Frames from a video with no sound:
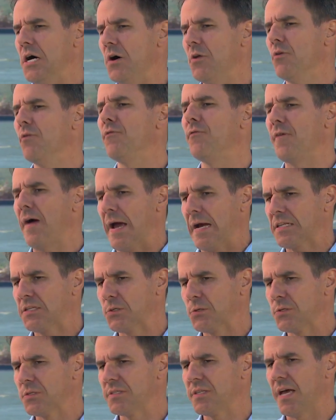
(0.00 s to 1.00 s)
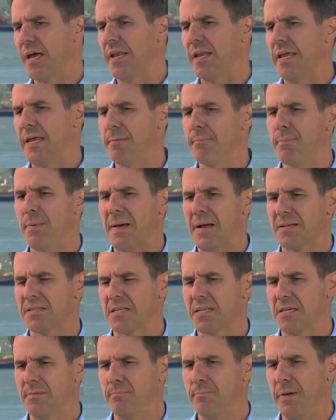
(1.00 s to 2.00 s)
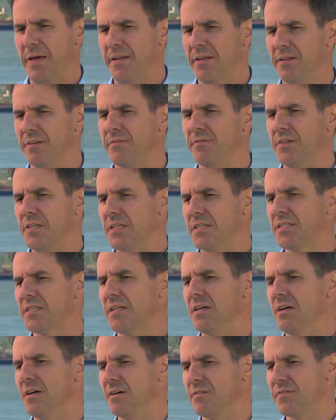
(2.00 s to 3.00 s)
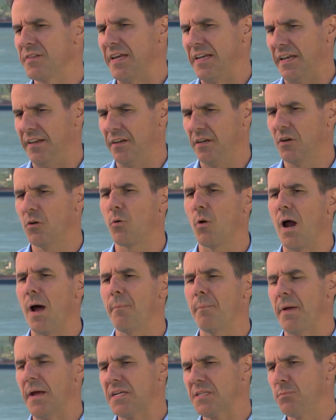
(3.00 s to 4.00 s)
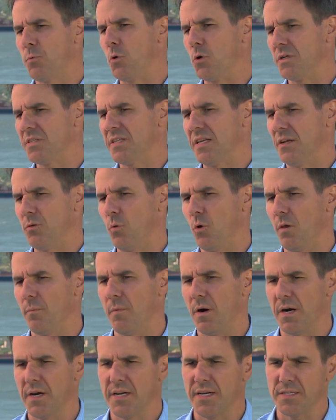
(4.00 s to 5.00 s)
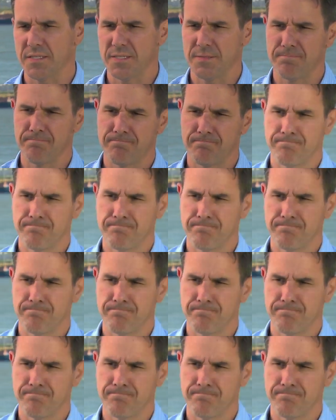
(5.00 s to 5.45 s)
other factors that impact the competitiveness of Canadian crop exports in the world market.